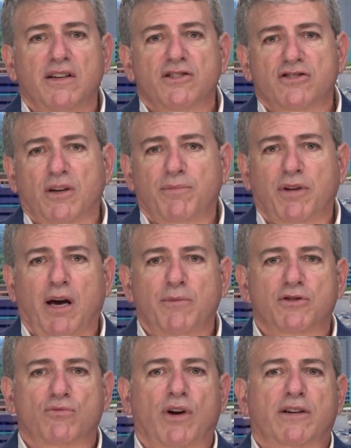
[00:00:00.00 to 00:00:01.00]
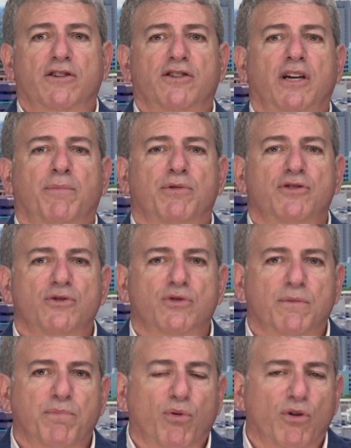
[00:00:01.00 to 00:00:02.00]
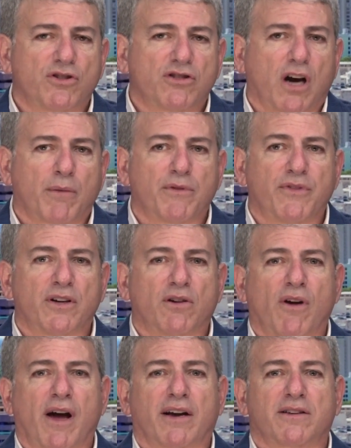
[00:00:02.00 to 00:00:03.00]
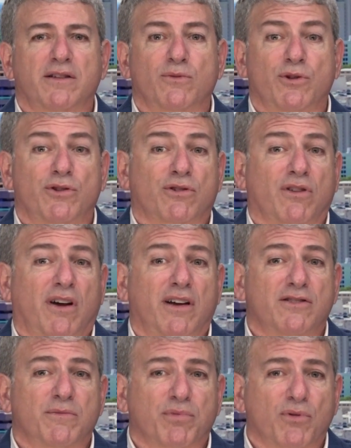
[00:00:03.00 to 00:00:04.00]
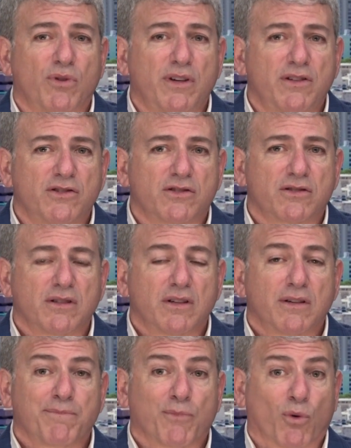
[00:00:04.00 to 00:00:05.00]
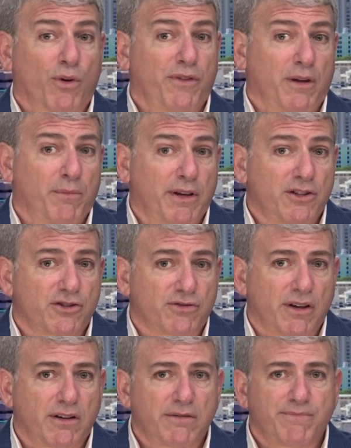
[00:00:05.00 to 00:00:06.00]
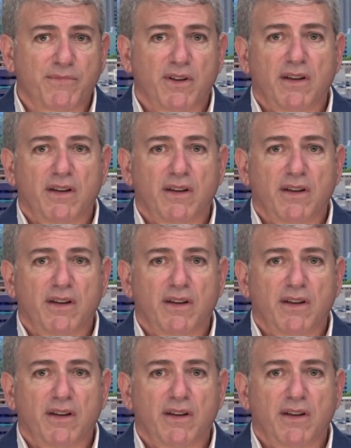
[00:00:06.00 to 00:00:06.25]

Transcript: Sometimes the record keeper is doing a poor job of interacting with your client's employees or the administrator.